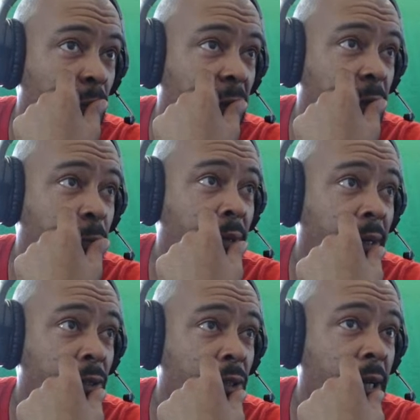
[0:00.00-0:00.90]
The
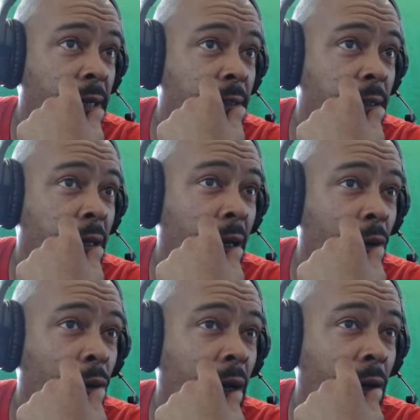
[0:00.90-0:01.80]
browser has a
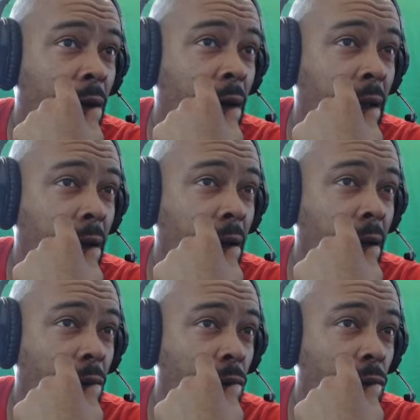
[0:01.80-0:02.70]
yellow outline now.